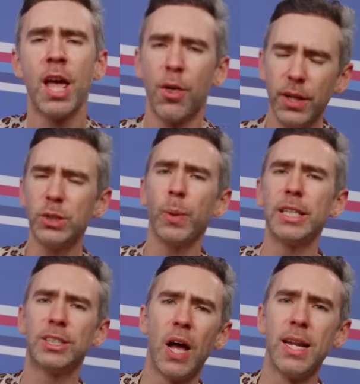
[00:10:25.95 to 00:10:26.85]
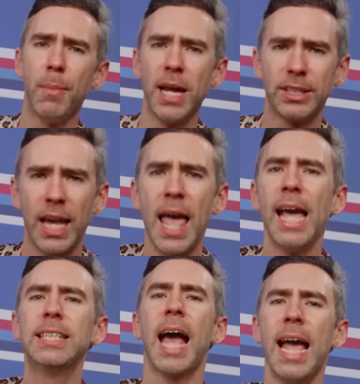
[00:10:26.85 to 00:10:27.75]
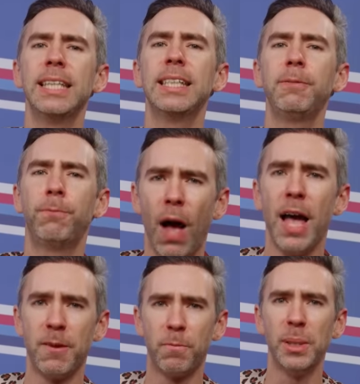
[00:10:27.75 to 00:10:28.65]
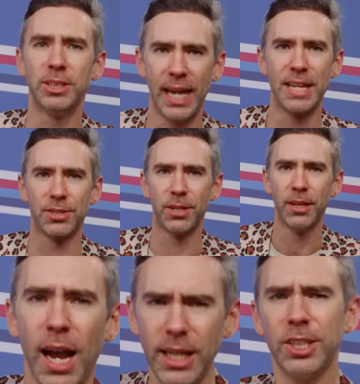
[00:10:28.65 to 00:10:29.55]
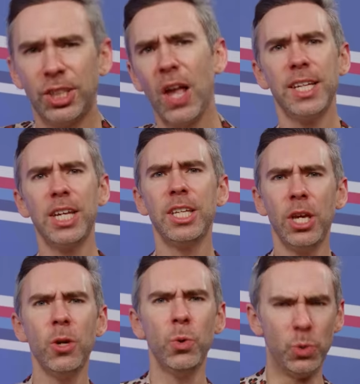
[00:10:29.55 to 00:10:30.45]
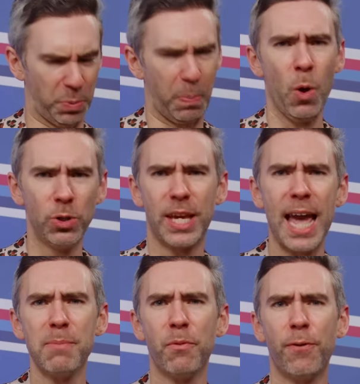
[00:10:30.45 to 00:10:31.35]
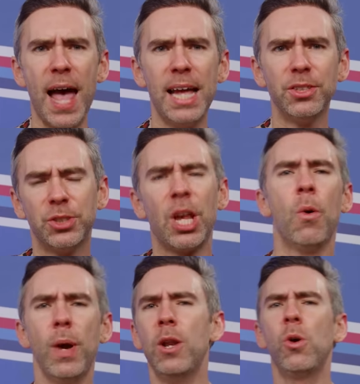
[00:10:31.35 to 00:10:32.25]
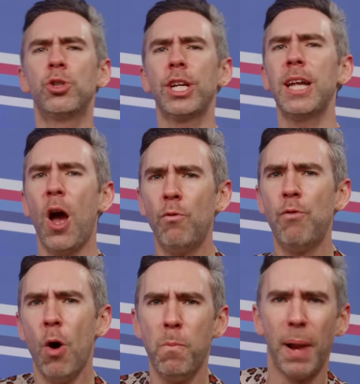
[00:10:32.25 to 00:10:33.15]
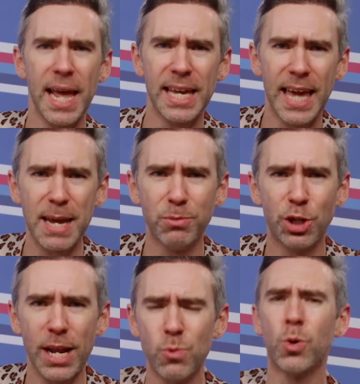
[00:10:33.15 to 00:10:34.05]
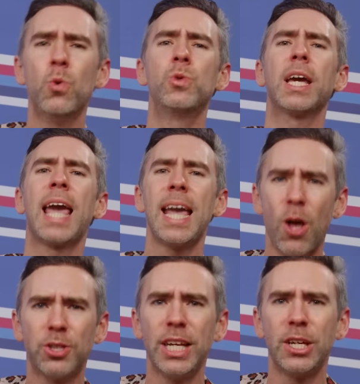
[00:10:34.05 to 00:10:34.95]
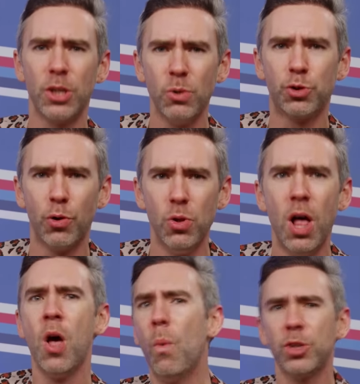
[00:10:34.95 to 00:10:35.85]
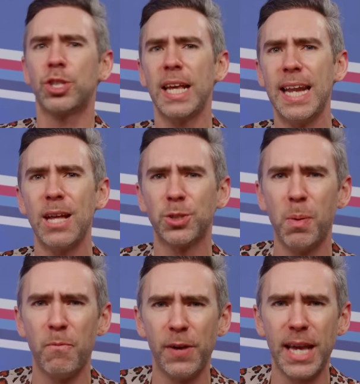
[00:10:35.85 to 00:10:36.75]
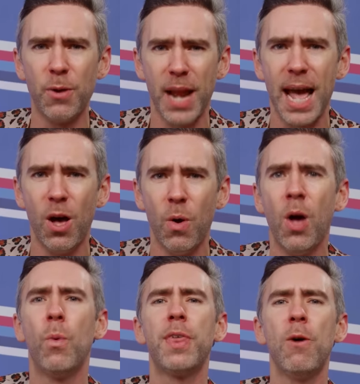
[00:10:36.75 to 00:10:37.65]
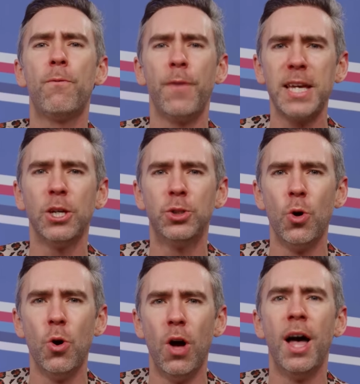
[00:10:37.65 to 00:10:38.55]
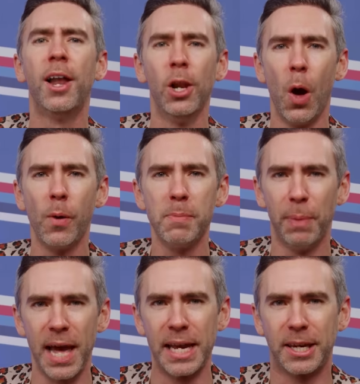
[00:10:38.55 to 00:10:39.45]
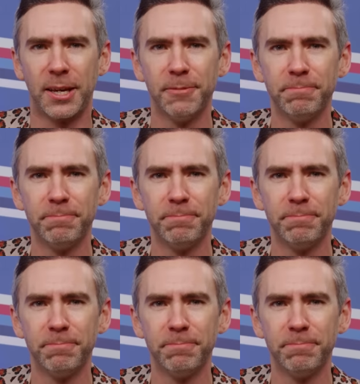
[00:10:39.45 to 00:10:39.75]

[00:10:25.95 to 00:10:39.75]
This week's Dynamite is 85%. And exciting news, board game fans! We're launching a role-playing game channel called Chaotic Neutral. Watch the announcement video now with El Fakador, Laurie Blake.